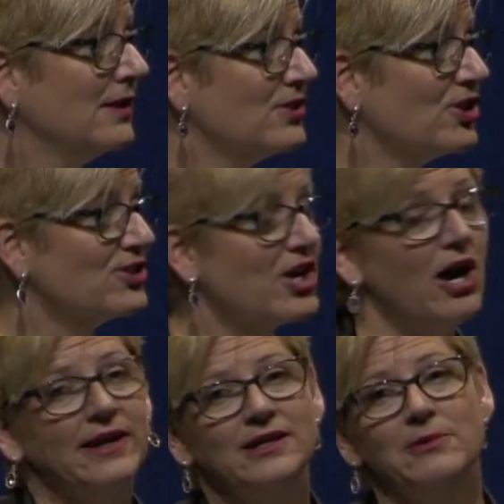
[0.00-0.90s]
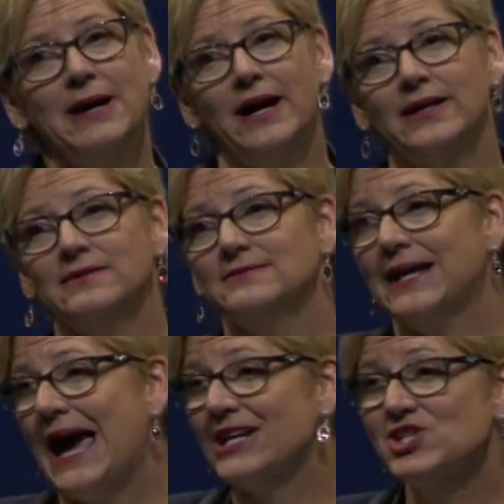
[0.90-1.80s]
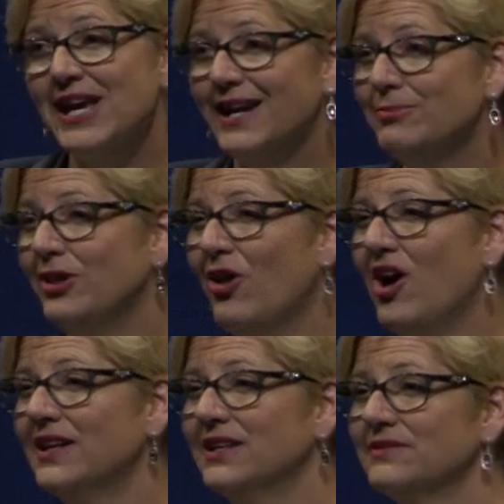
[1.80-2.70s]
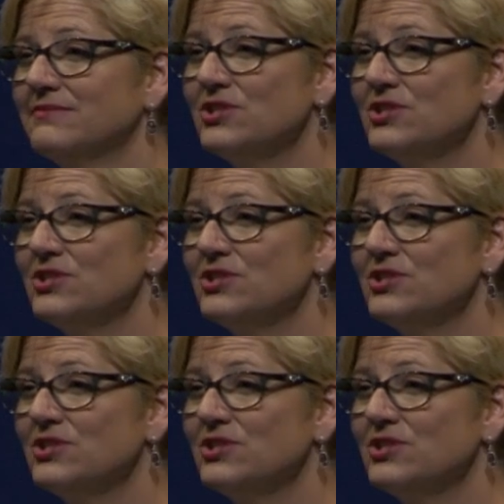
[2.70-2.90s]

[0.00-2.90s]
Start talking about it. Hashtag belonging.